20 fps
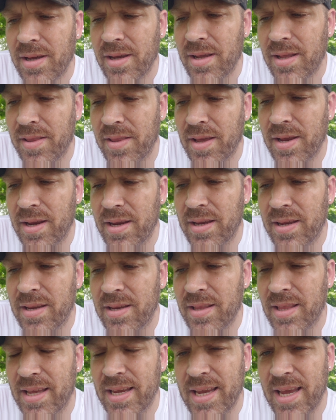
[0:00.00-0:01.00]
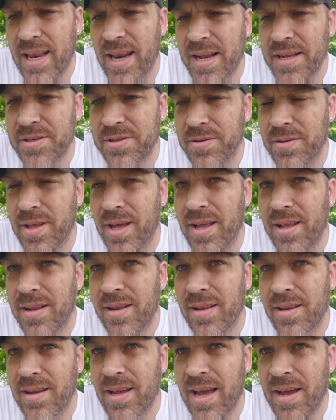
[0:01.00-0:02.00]
And they can't answer that.
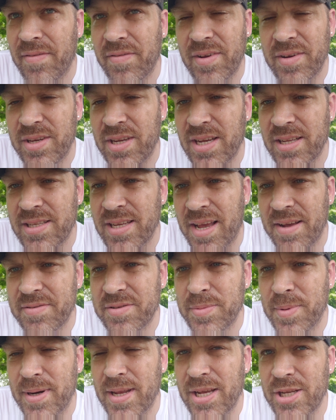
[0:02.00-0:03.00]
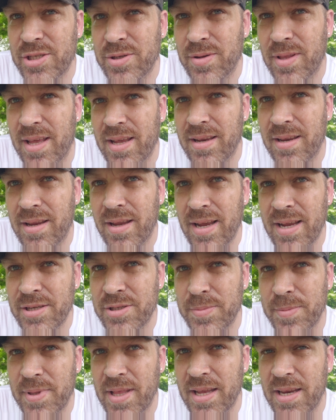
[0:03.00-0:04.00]
I have yet to have somebody answer me
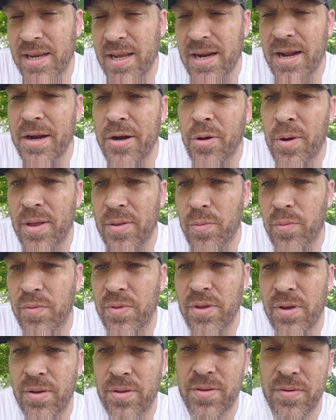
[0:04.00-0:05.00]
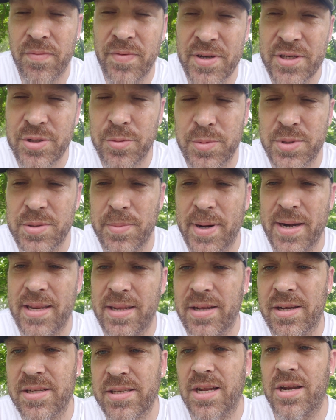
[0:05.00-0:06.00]
that yet. And I know how eventually when somebody
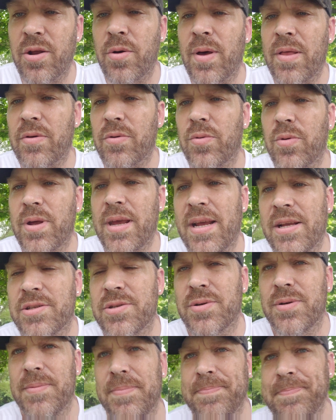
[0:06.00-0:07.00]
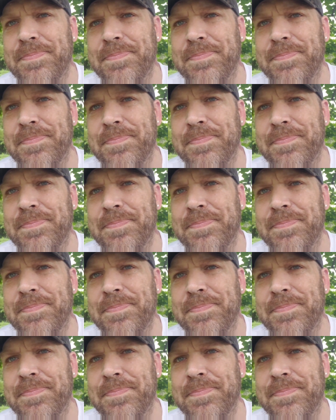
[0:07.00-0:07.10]
does, I know how they're going to answer it.